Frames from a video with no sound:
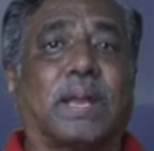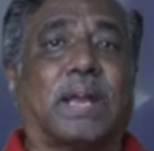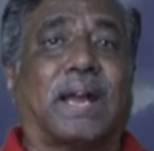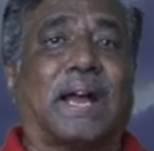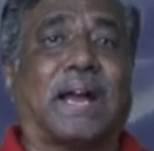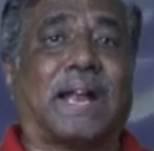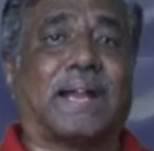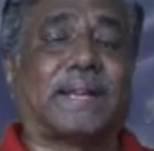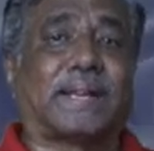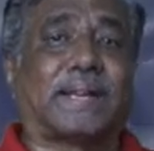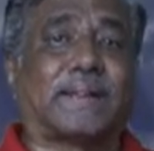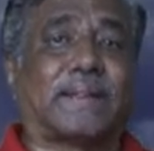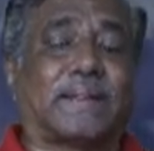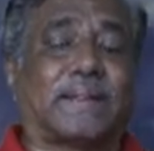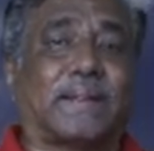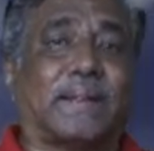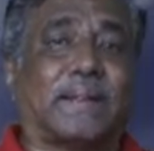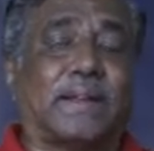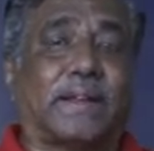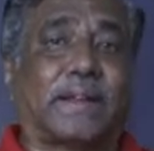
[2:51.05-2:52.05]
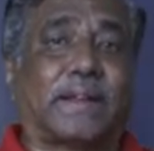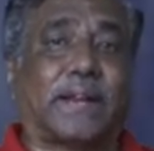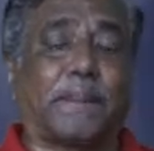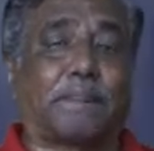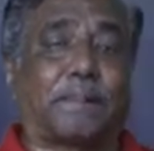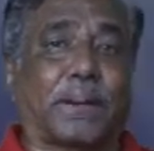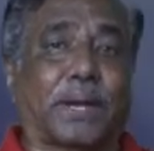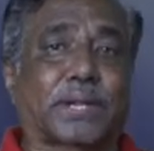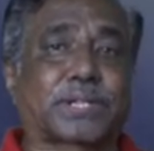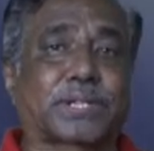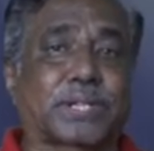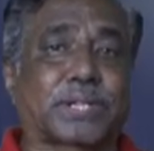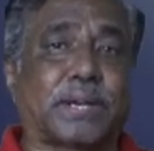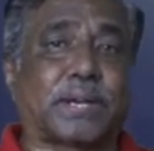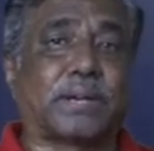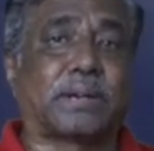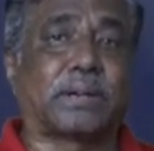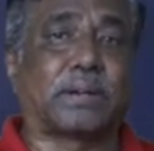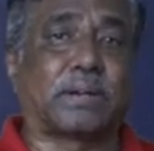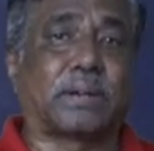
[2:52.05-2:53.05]
And
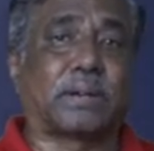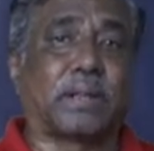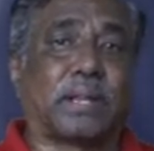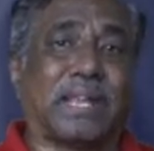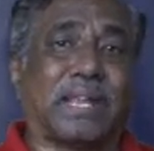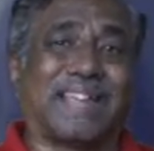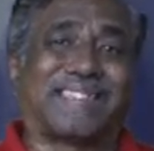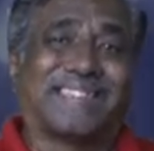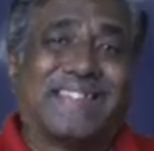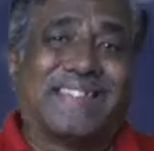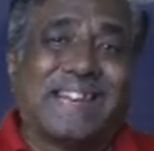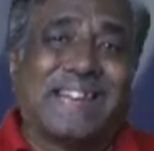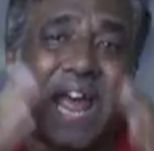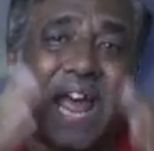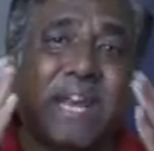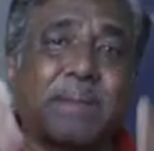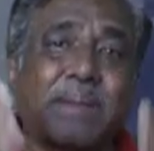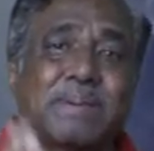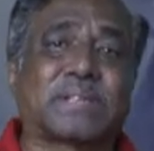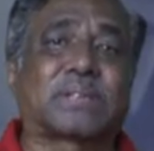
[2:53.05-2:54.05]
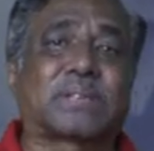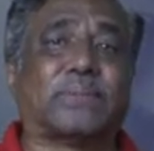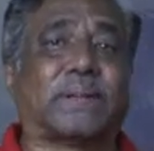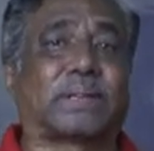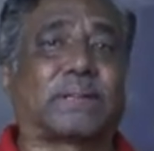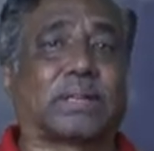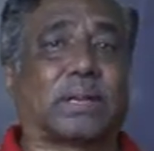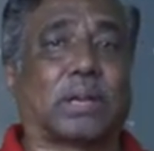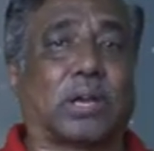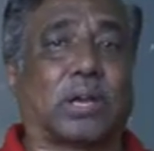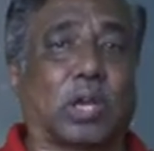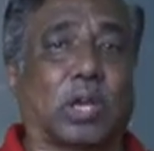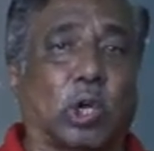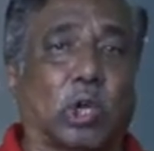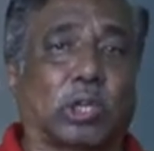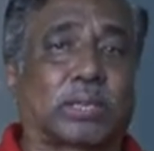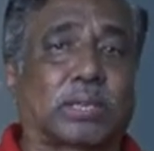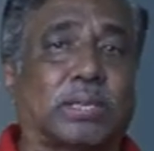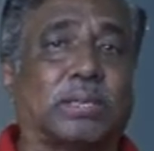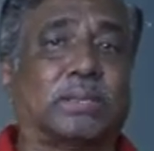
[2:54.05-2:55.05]
reproduction is synonymous with the
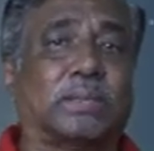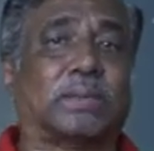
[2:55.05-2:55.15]
growth,